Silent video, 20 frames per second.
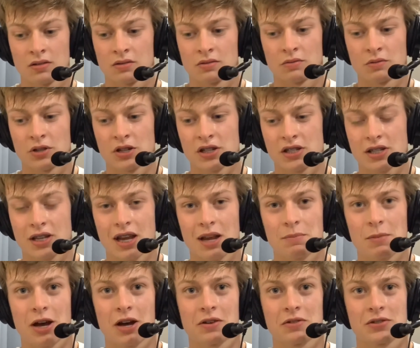We just
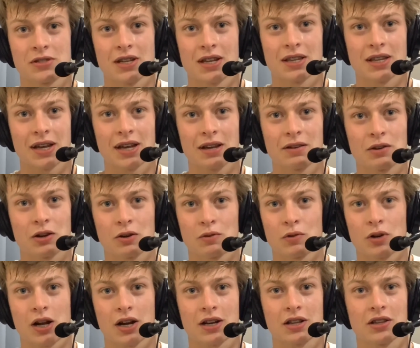came out and said that
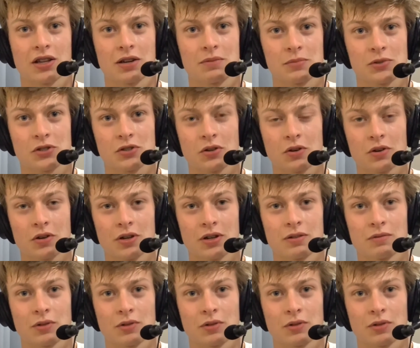we're not going to let them score,